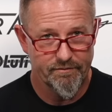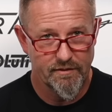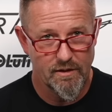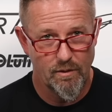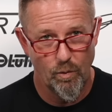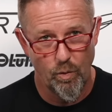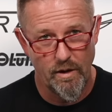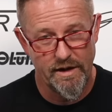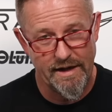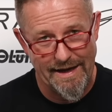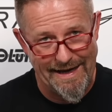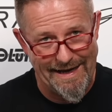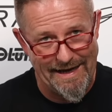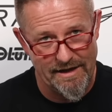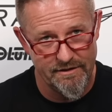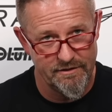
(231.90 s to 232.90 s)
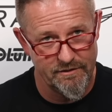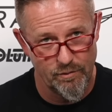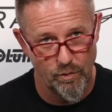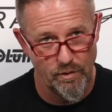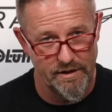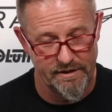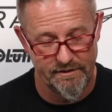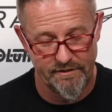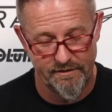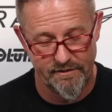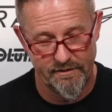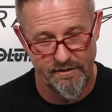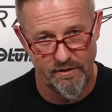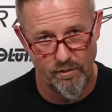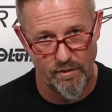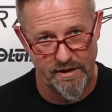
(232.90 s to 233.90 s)
1 hand's width
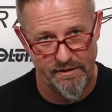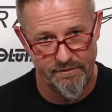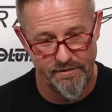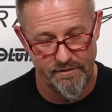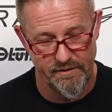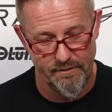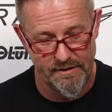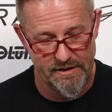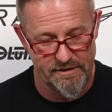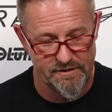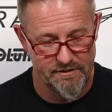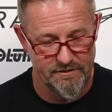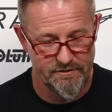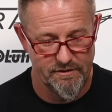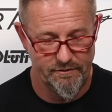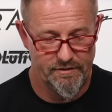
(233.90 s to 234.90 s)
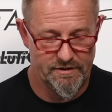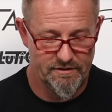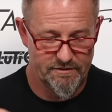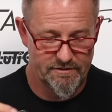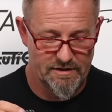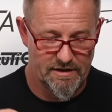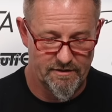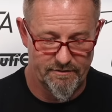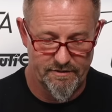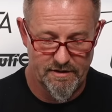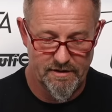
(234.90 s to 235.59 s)
away from the miniature. So if you just kind of